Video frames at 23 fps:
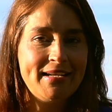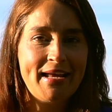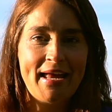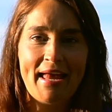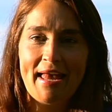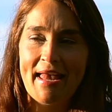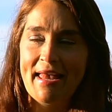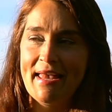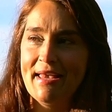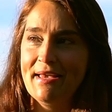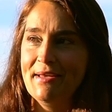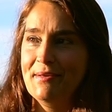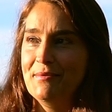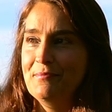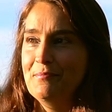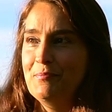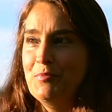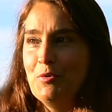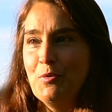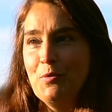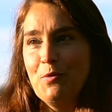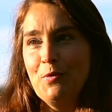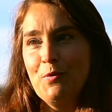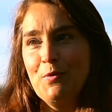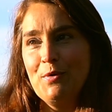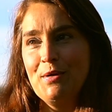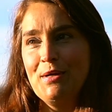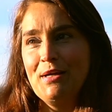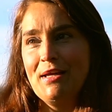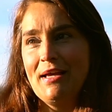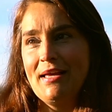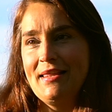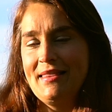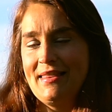And
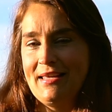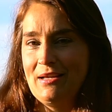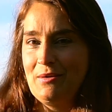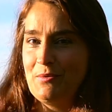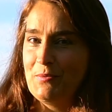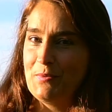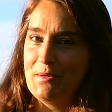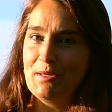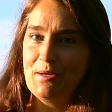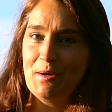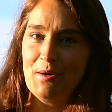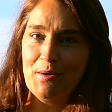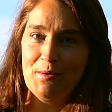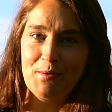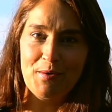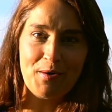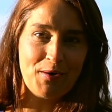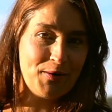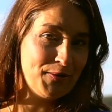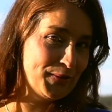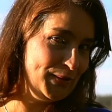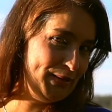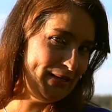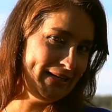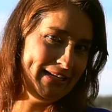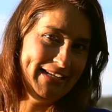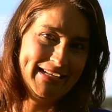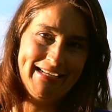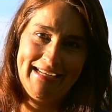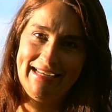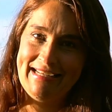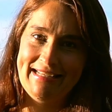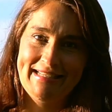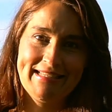boy, I think we are
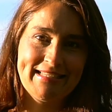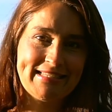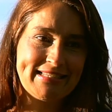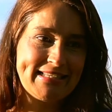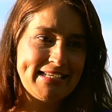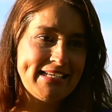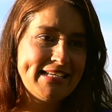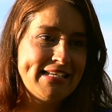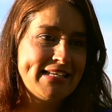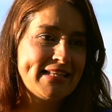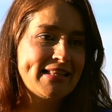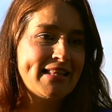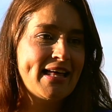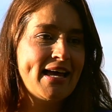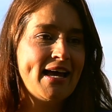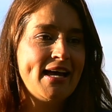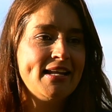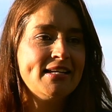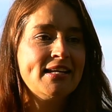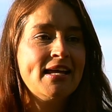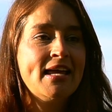already seeing that.